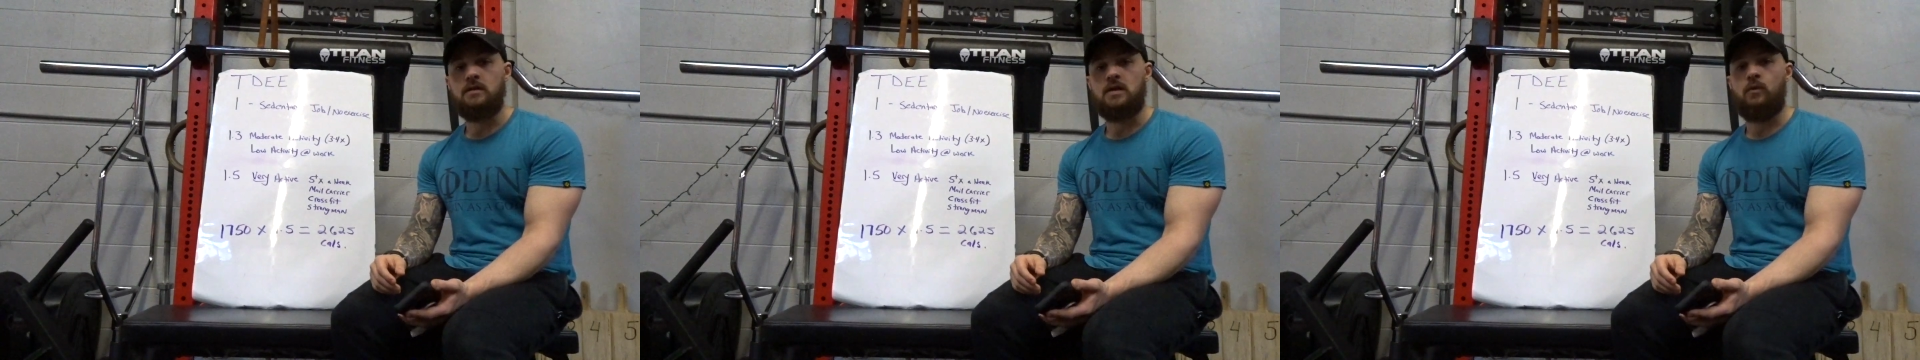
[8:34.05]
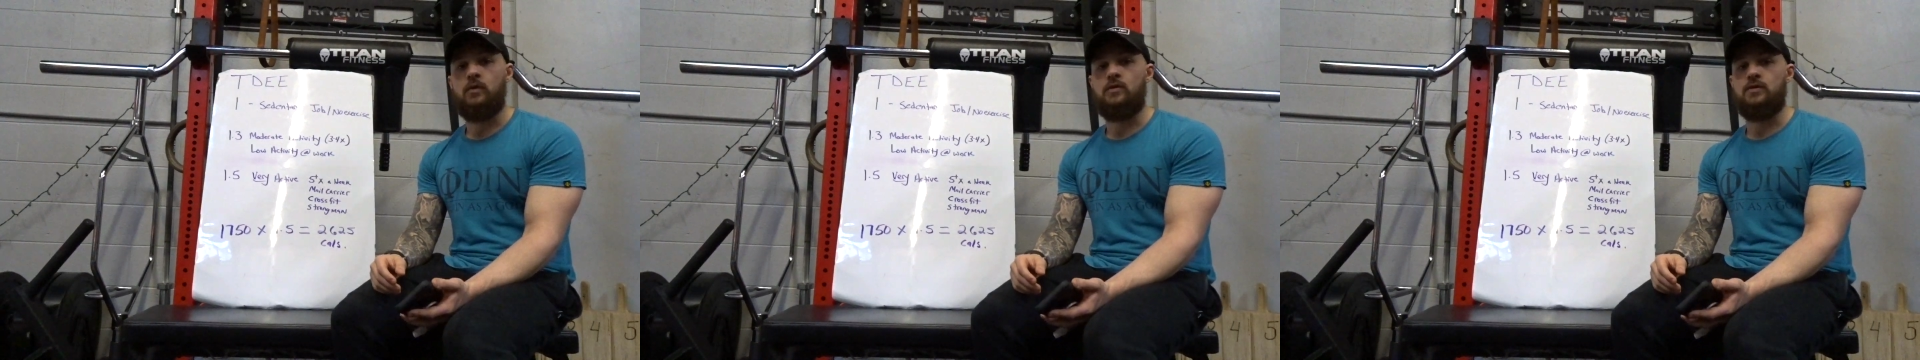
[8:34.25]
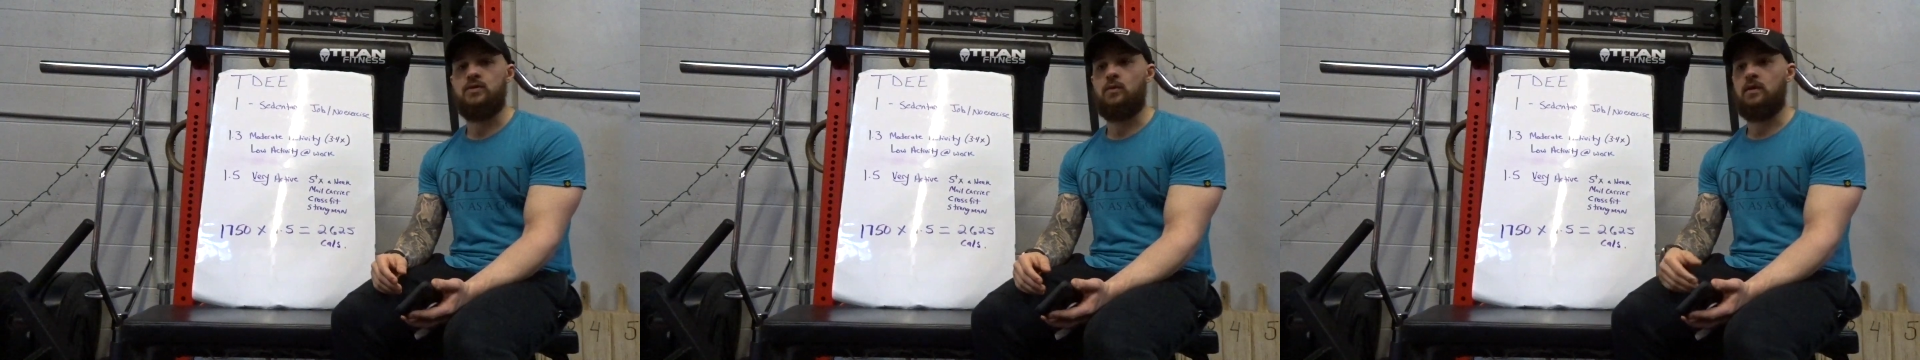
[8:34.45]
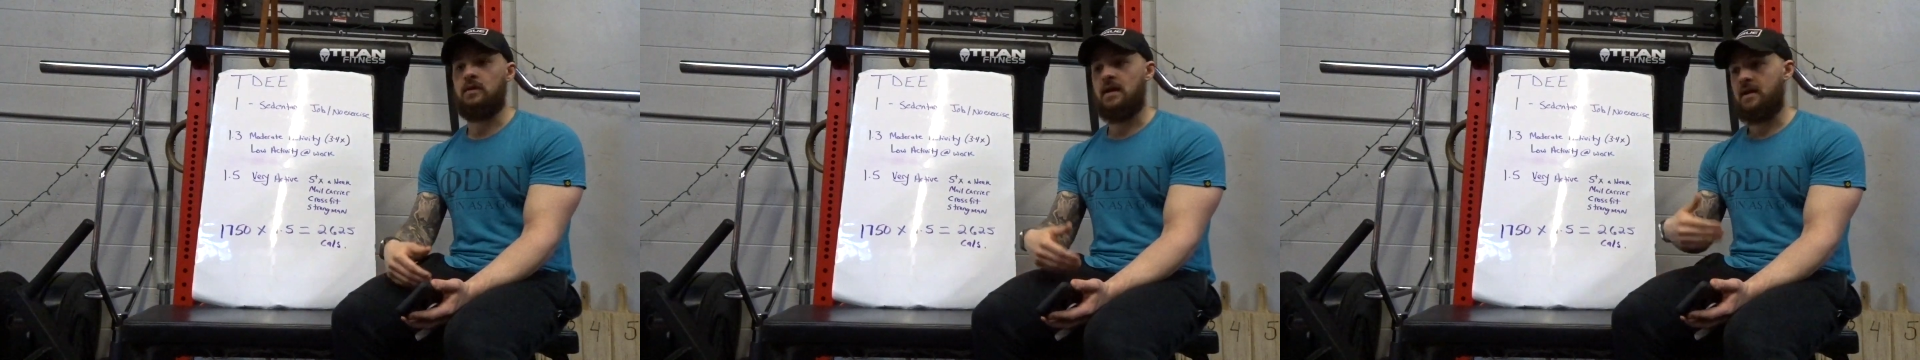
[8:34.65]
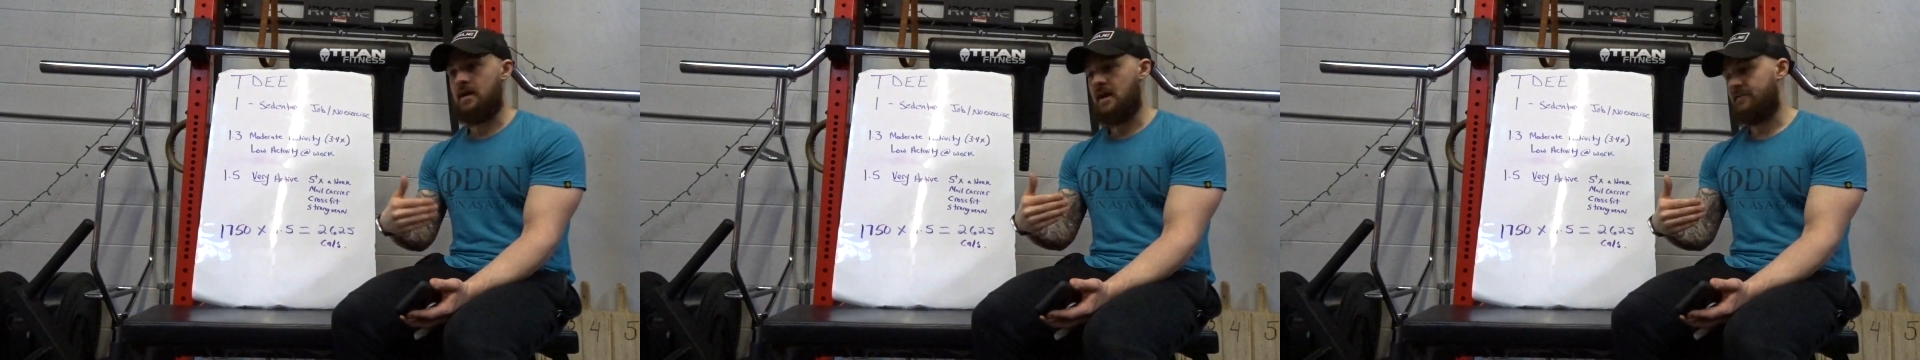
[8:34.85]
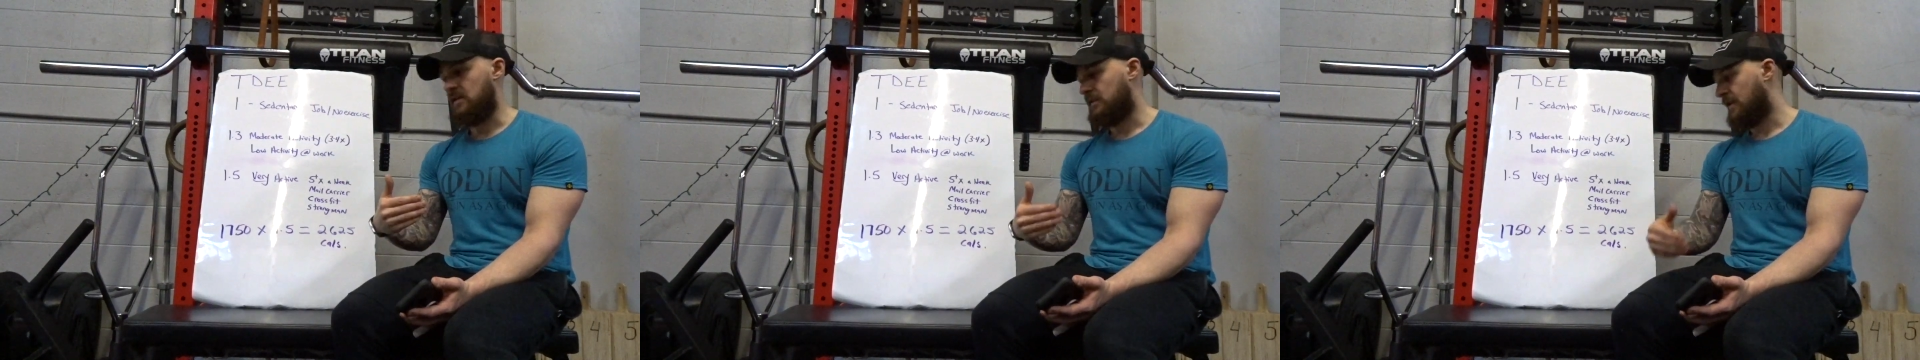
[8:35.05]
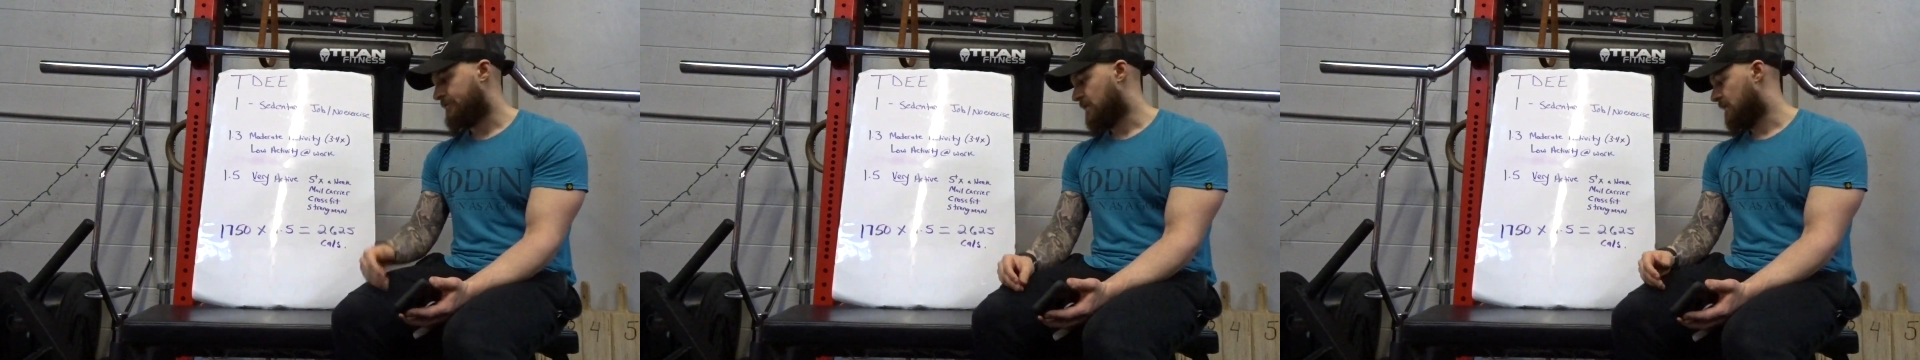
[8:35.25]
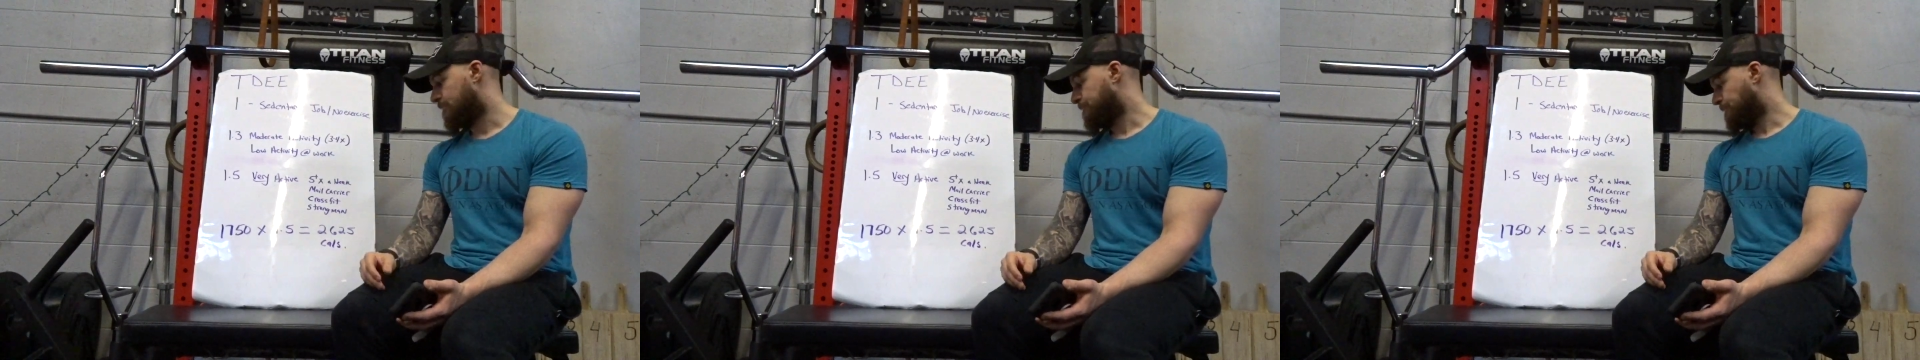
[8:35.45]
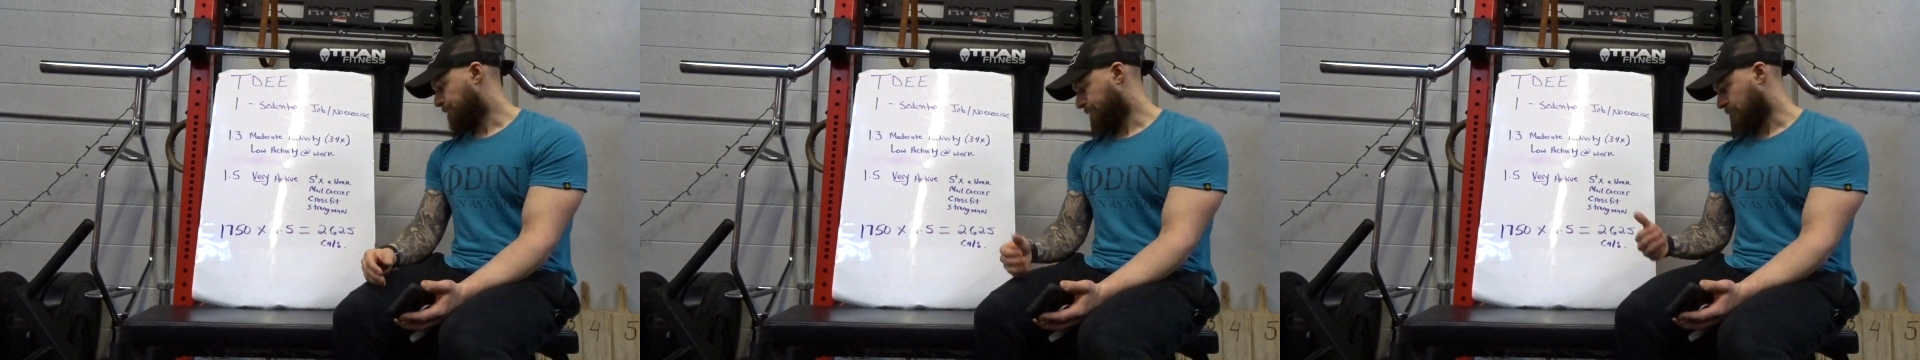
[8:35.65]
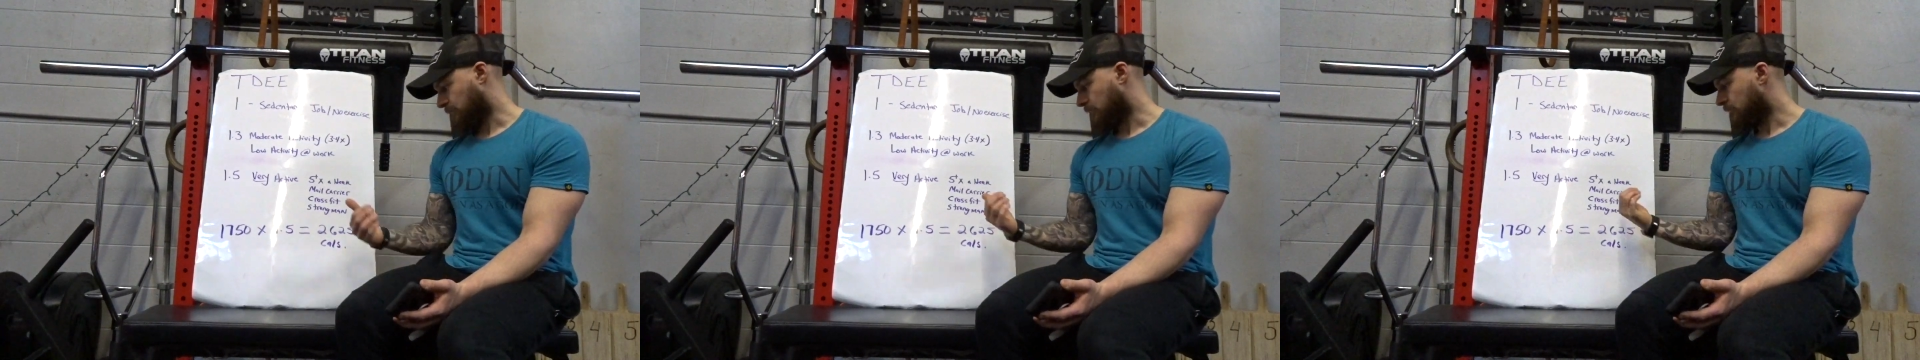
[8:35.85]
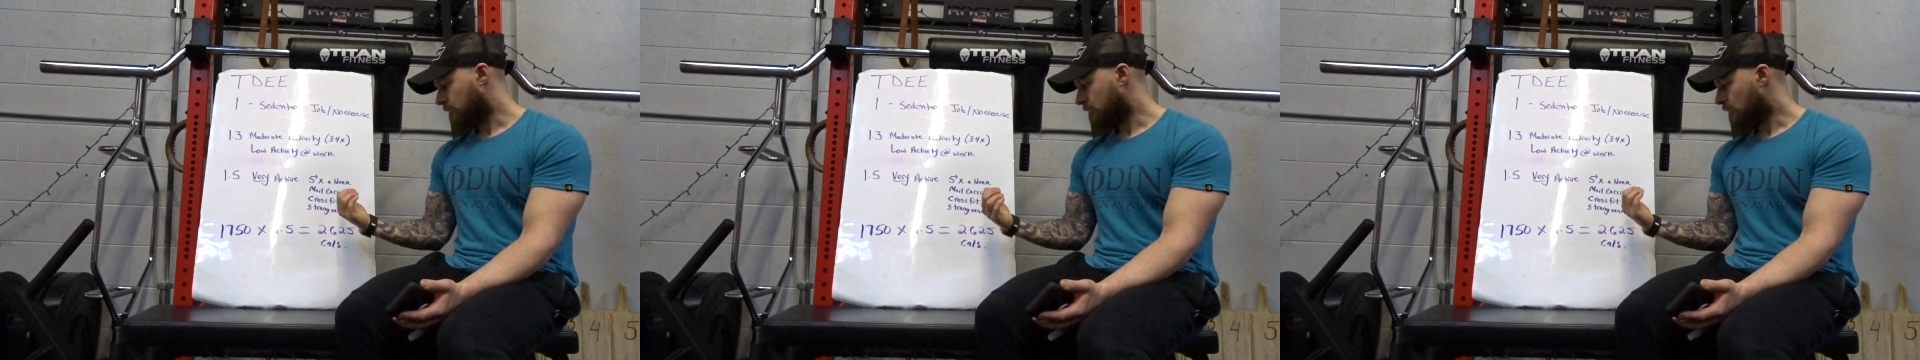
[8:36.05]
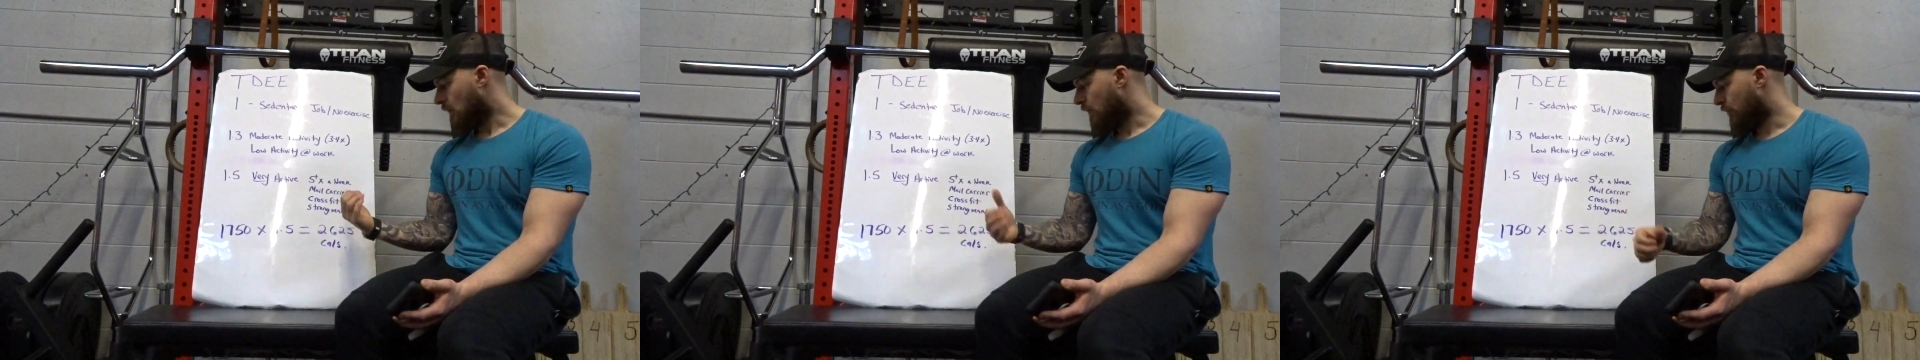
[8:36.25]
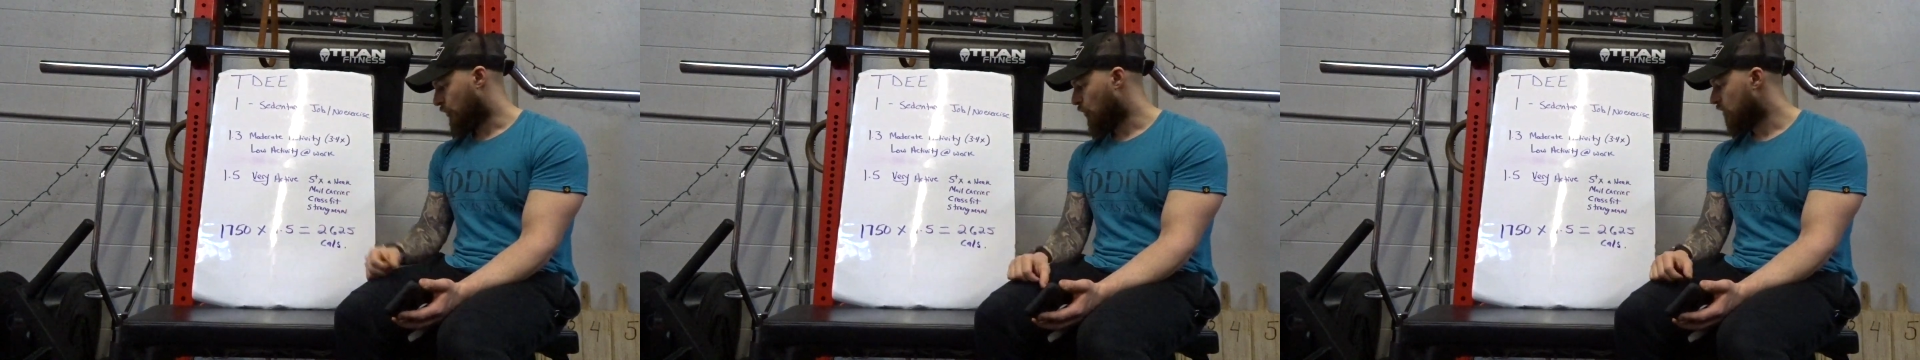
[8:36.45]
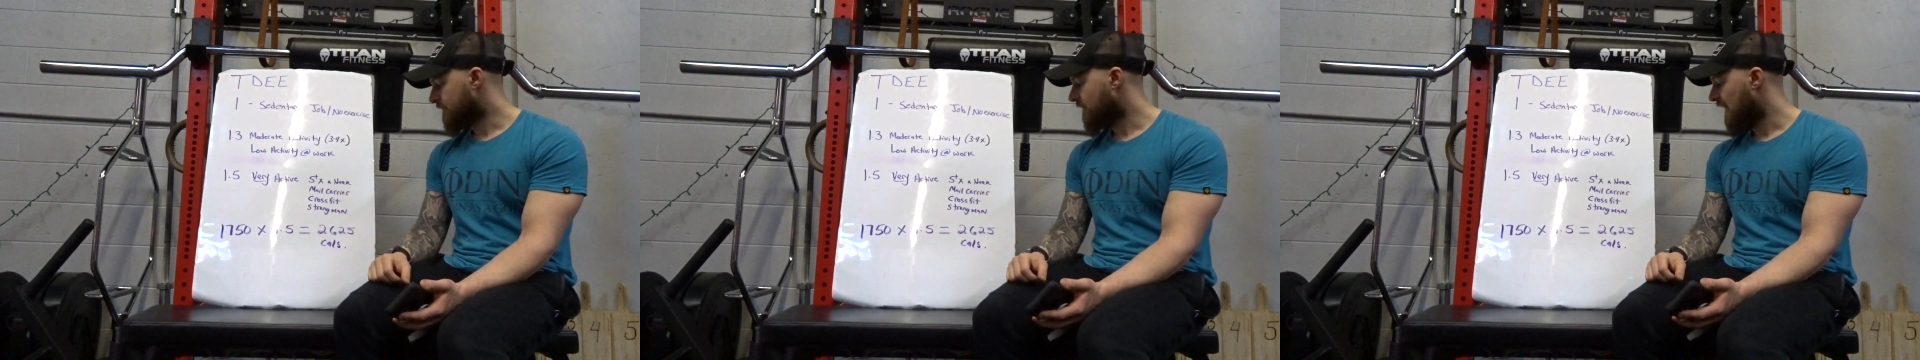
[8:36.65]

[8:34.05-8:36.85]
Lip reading: someone who's doing a lot of heavy lifting. The CrossFit